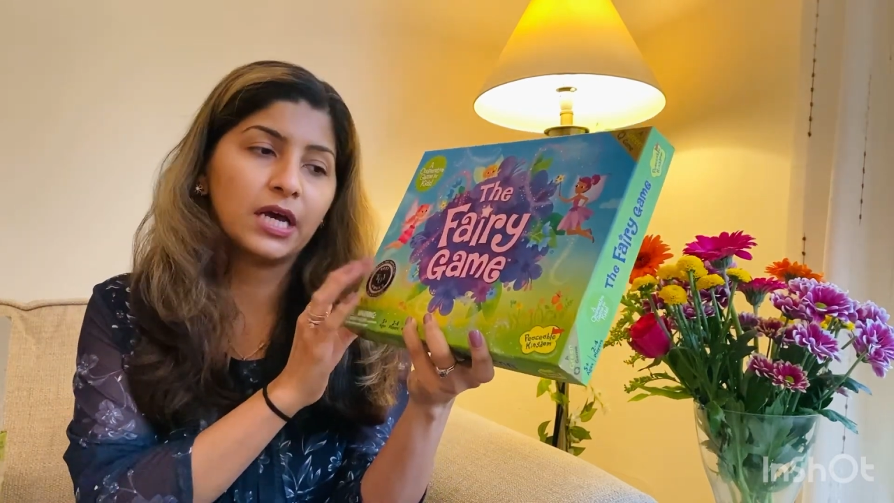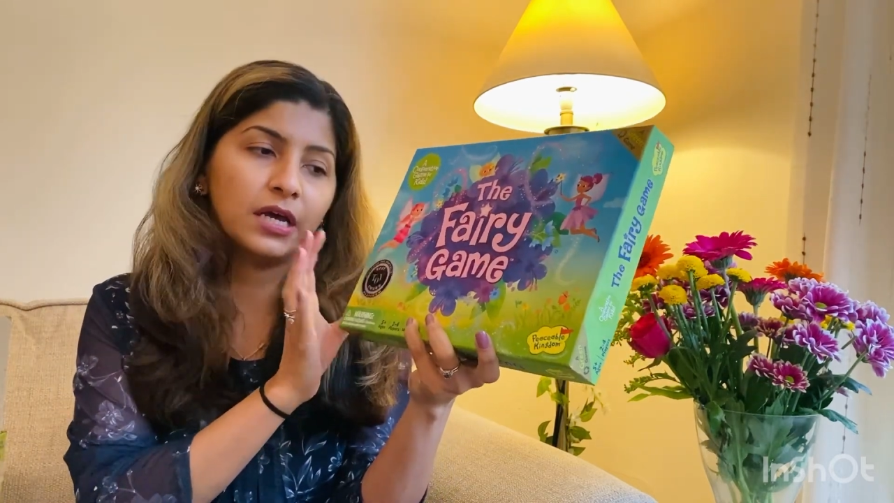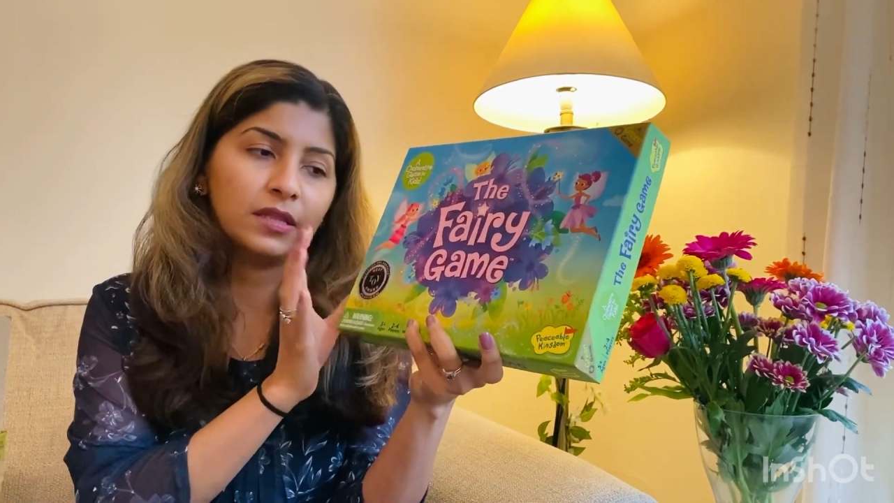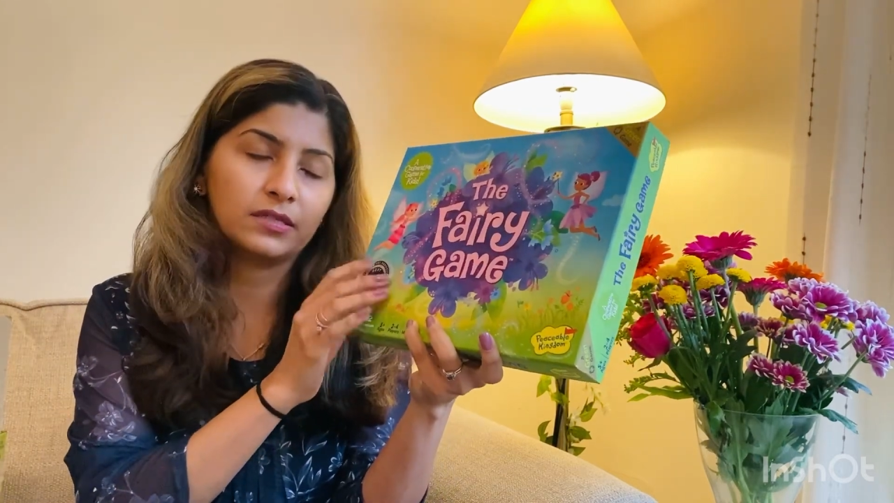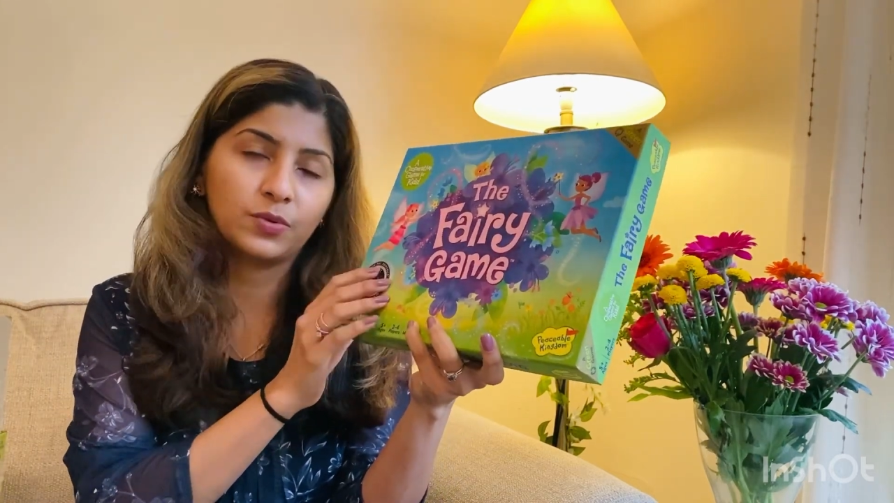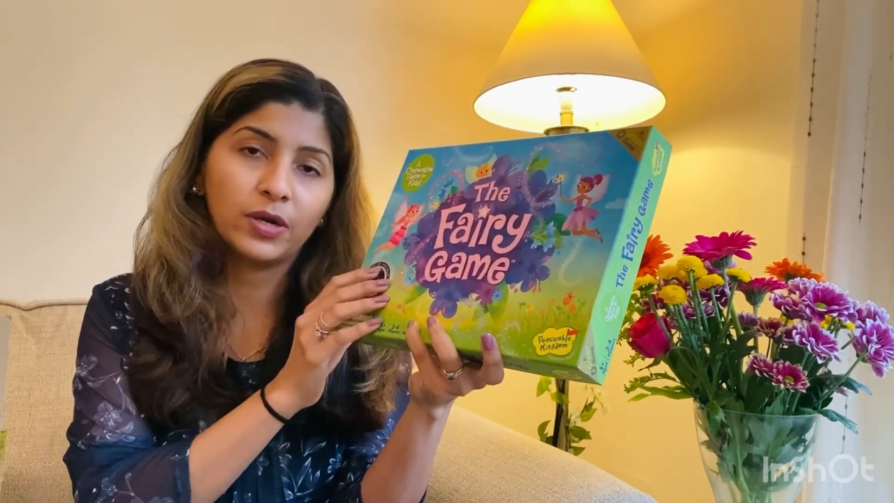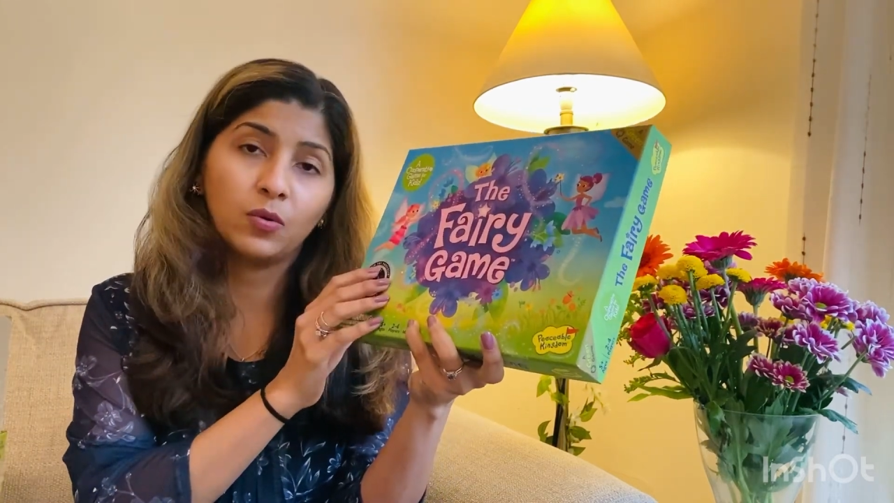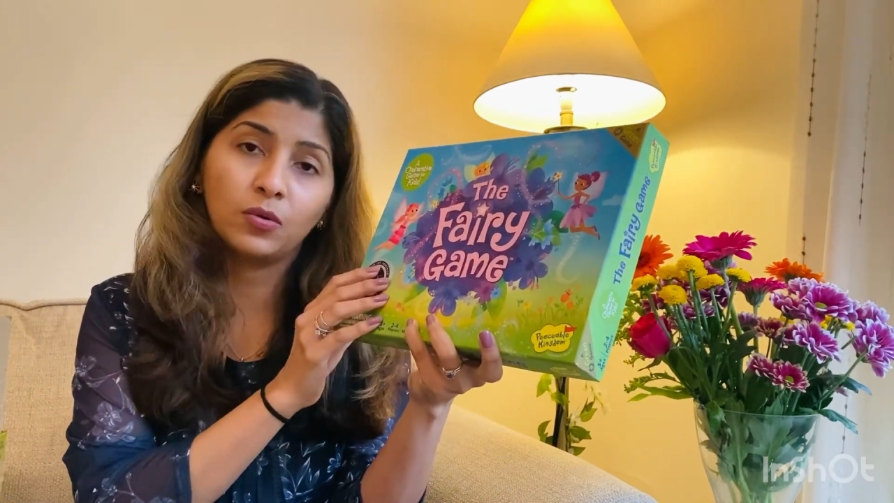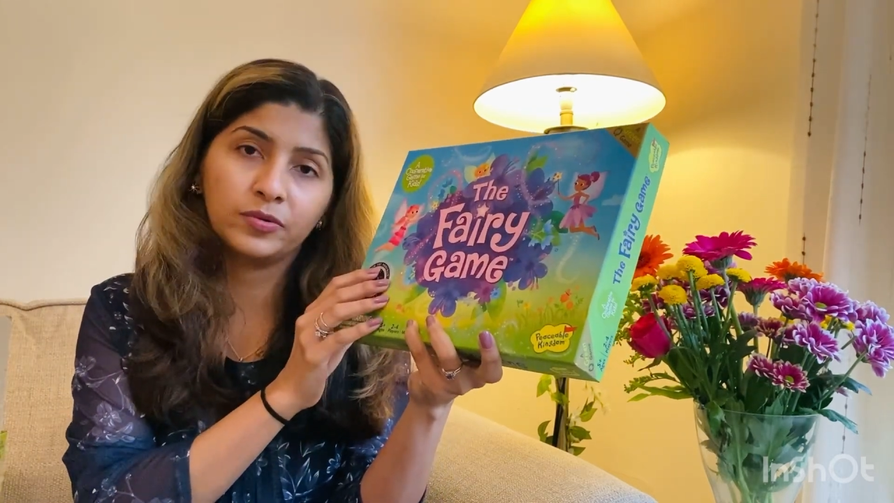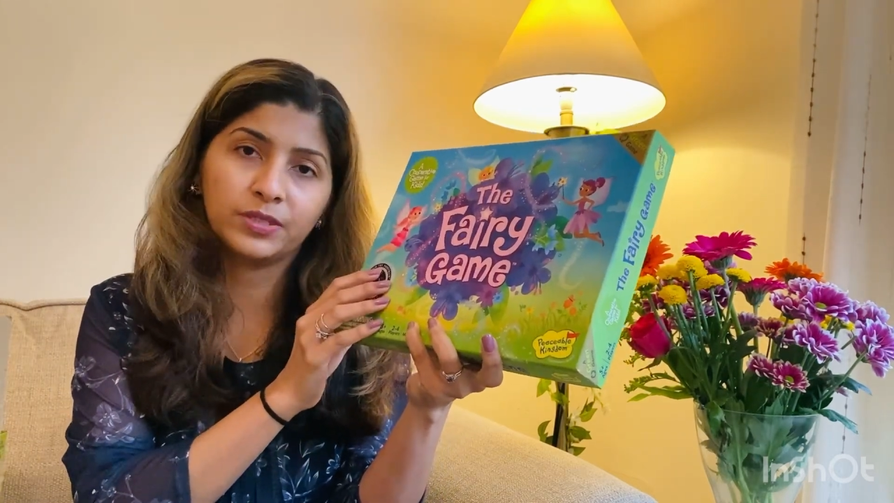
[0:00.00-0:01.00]
and that's why I
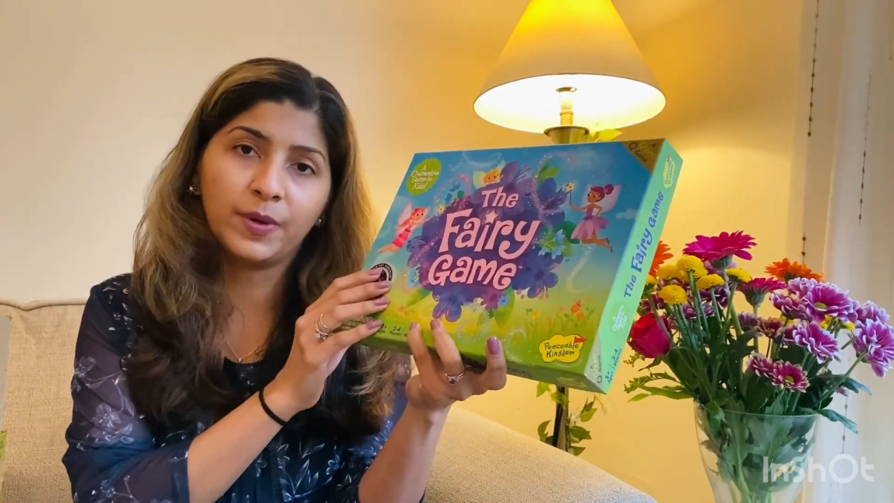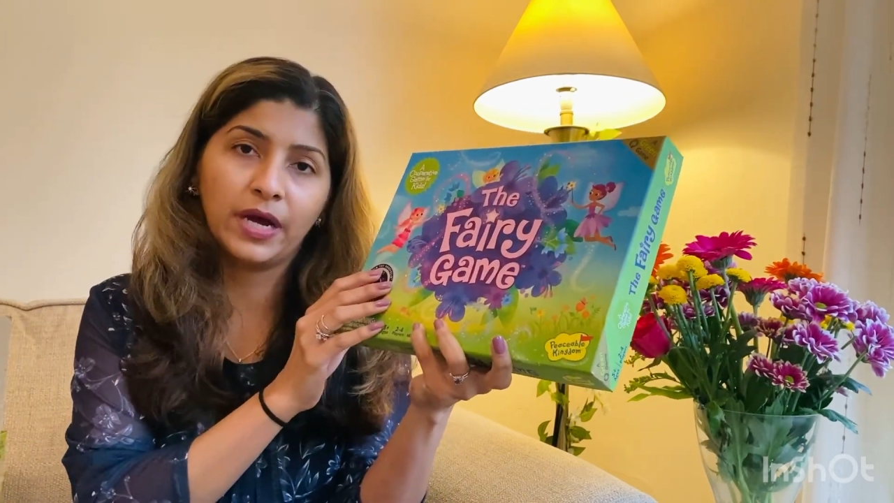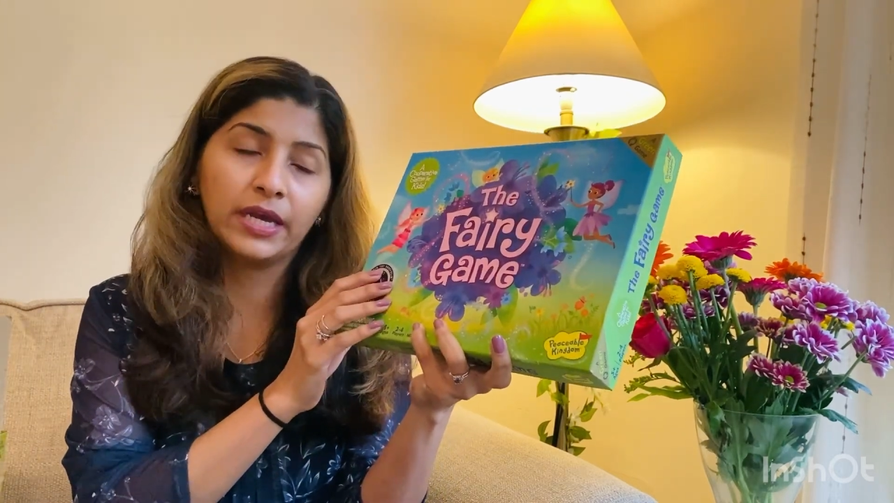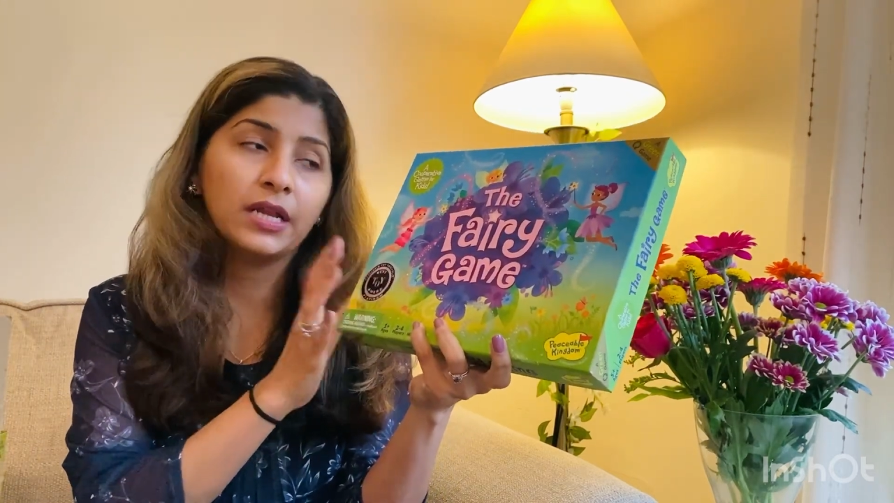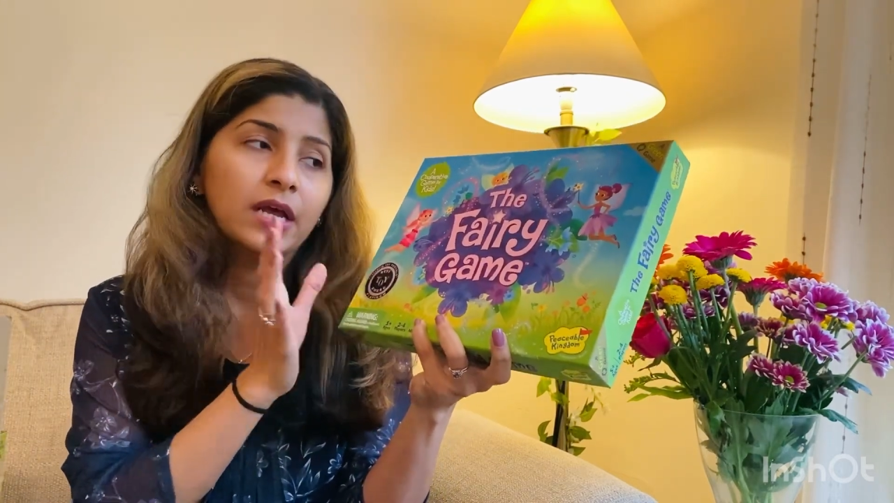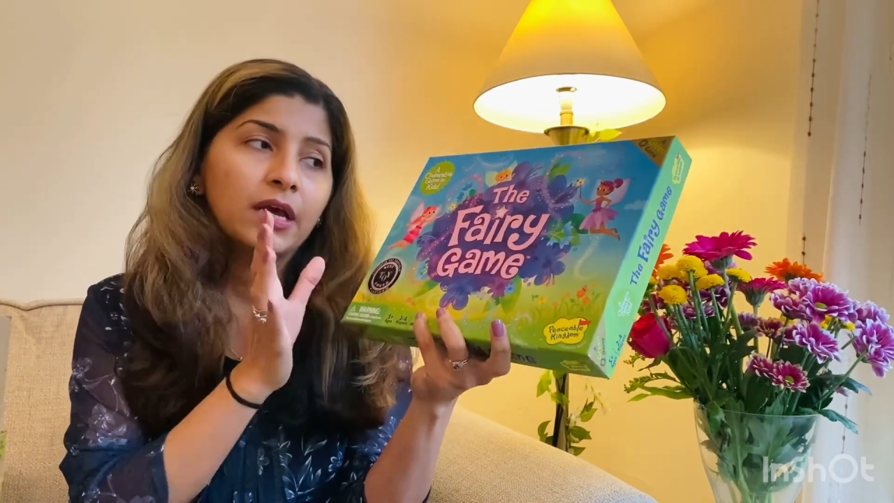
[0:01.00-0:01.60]
always buy it.